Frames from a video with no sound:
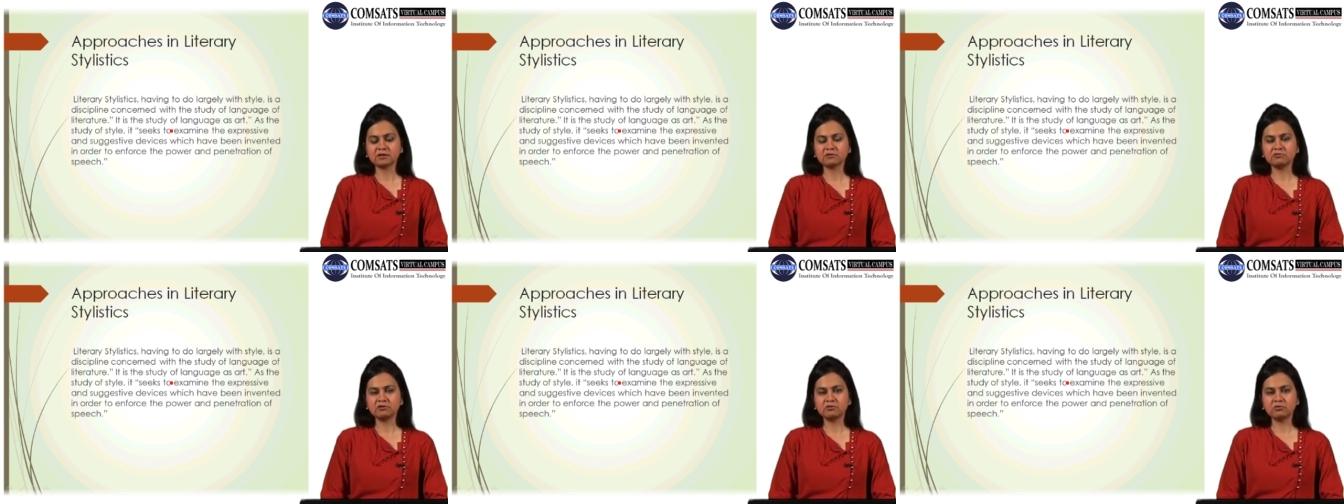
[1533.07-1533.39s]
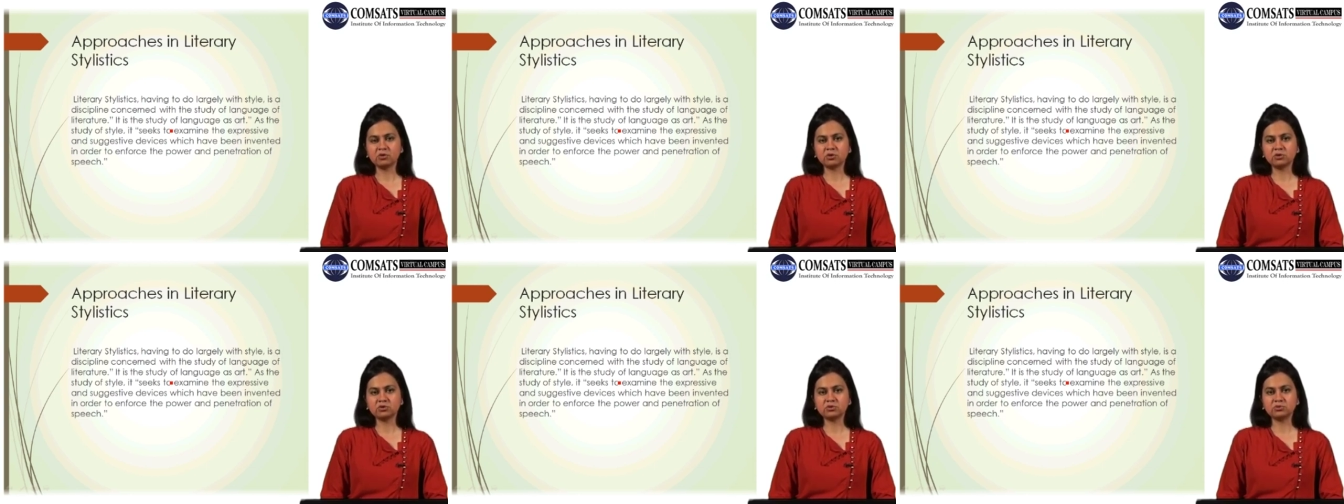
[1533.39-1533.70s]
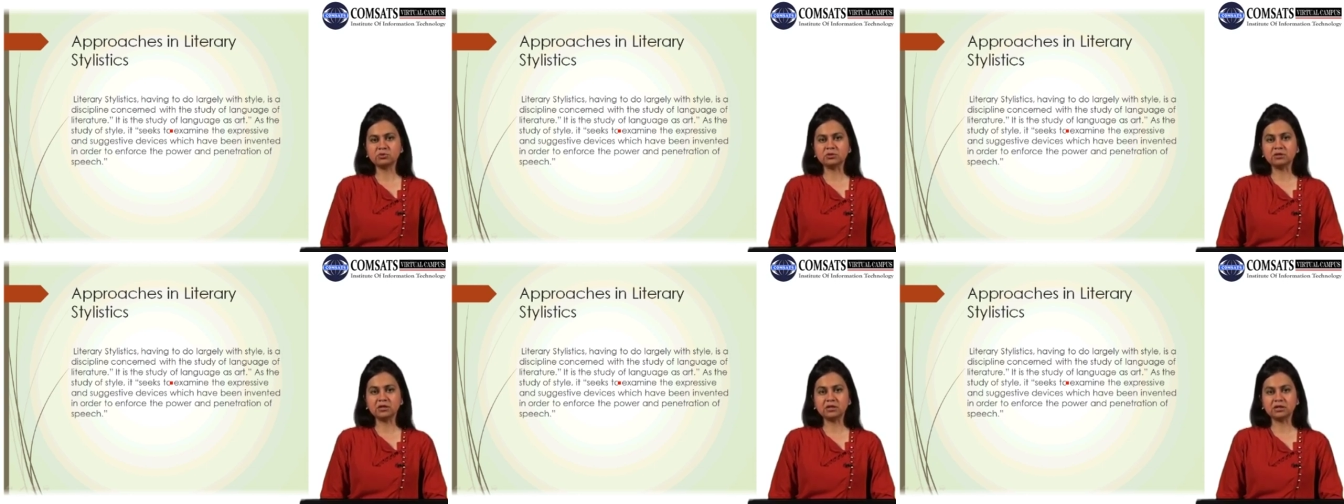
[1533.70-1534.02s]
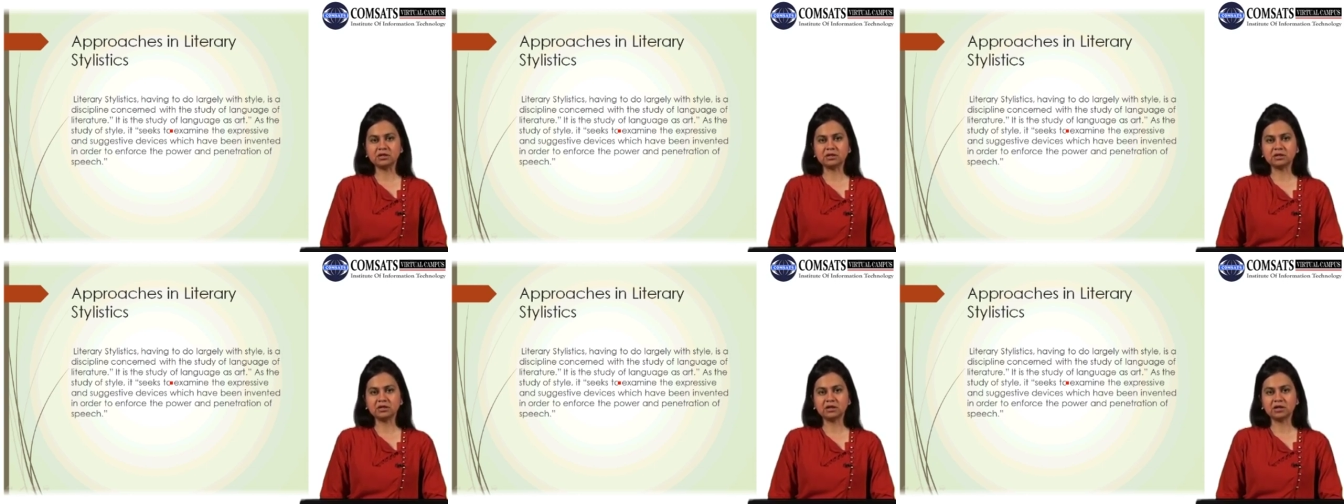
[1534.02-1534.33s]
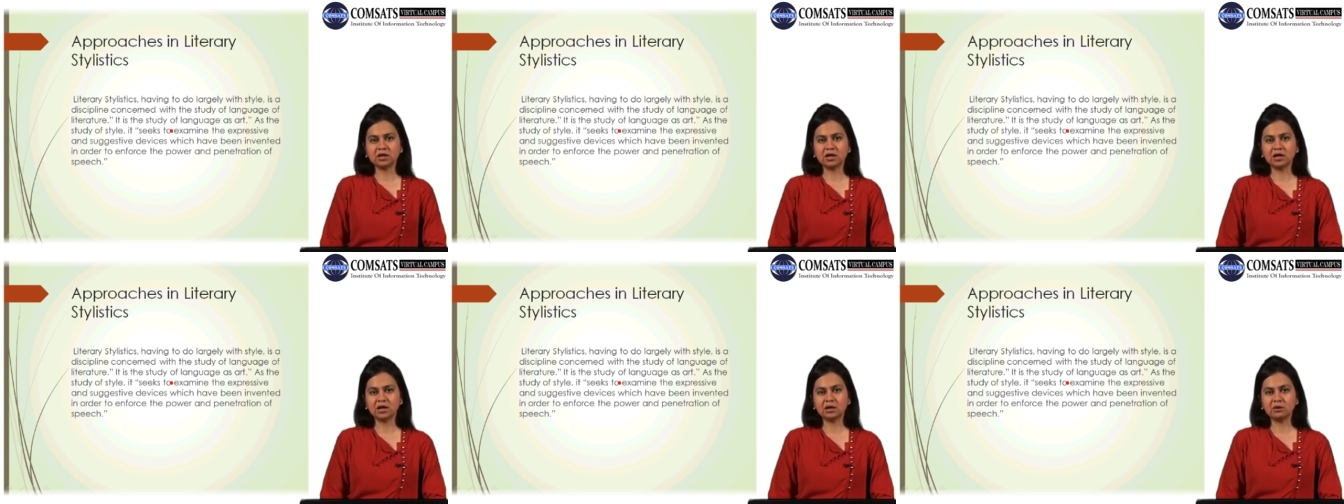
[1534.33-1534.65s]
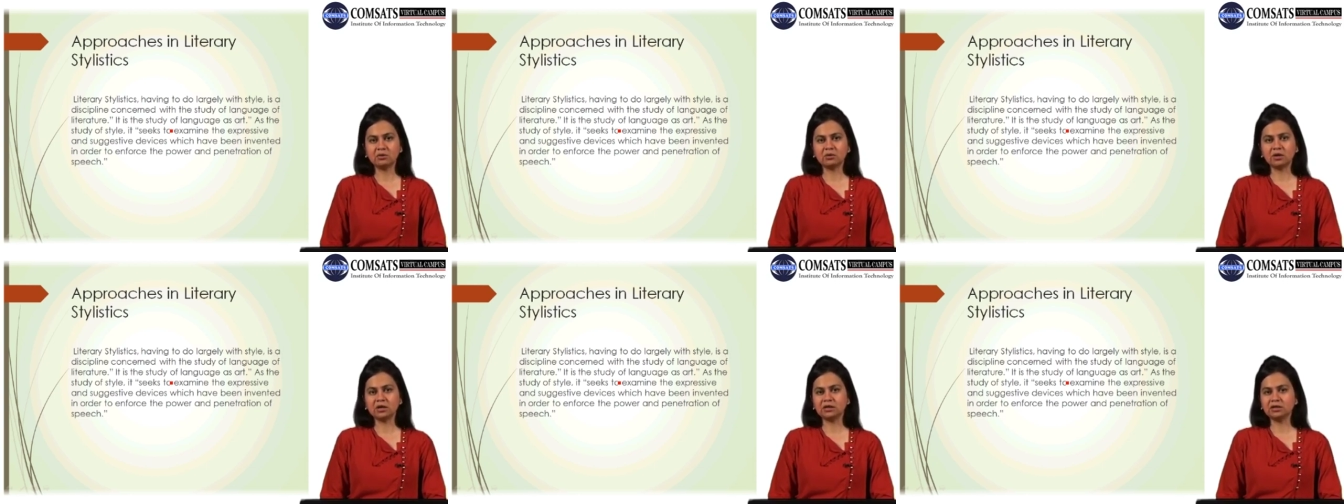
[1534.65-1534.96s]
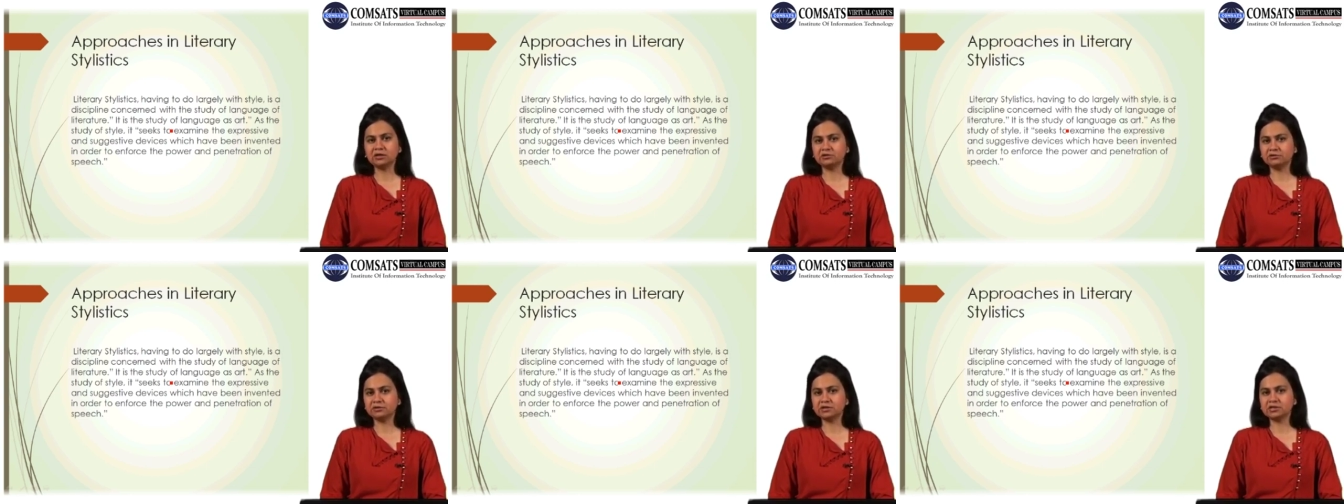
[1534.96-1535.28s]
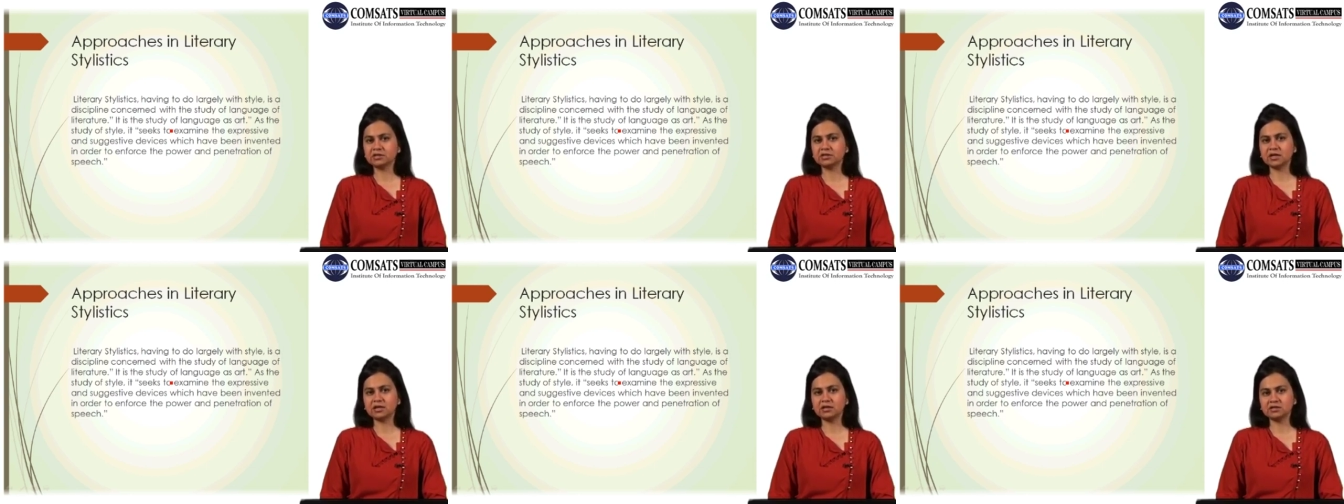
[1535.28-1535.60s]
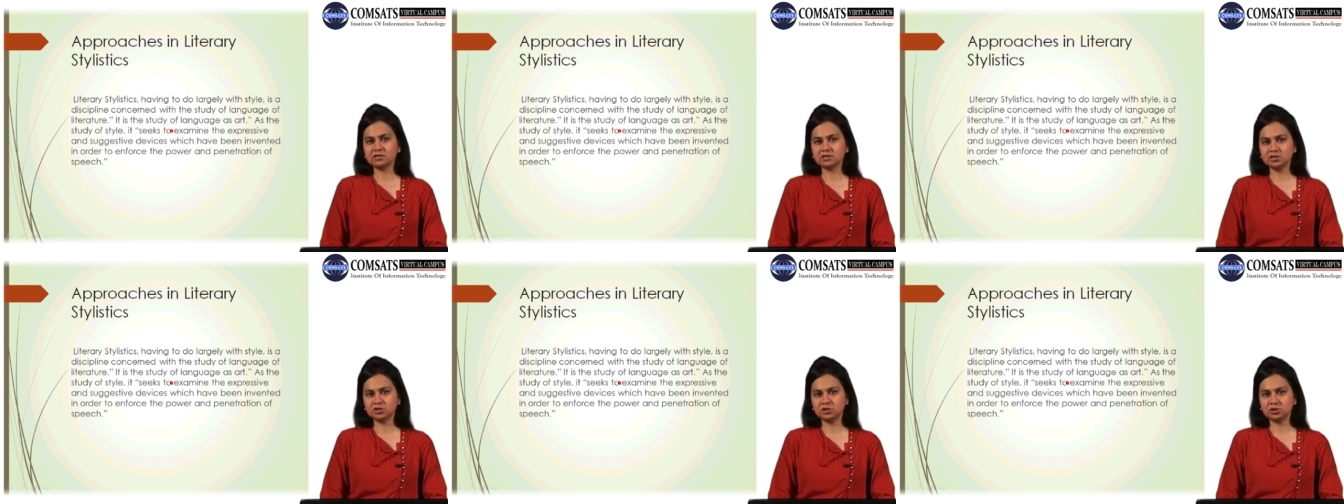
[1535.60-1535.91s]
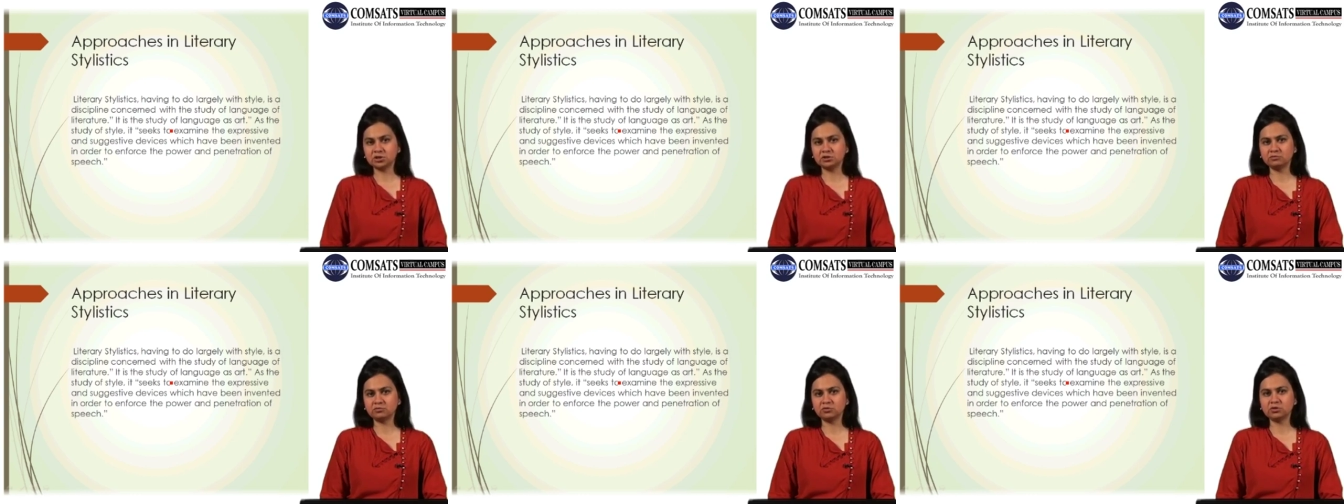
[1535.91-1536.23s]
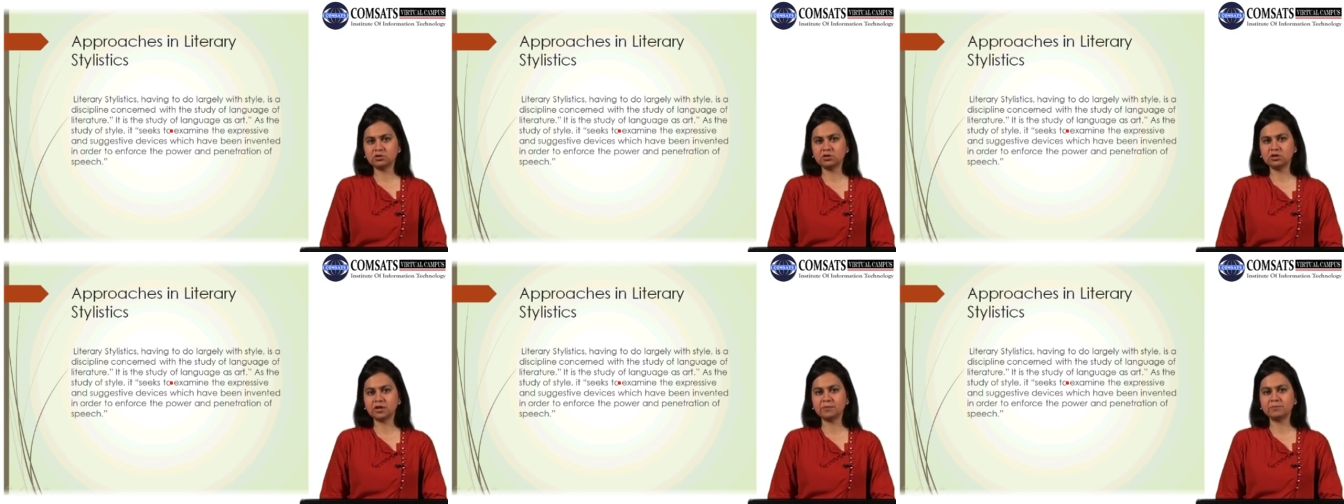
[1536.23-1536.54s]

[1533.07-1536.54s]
we want to learn how a literary stylistician would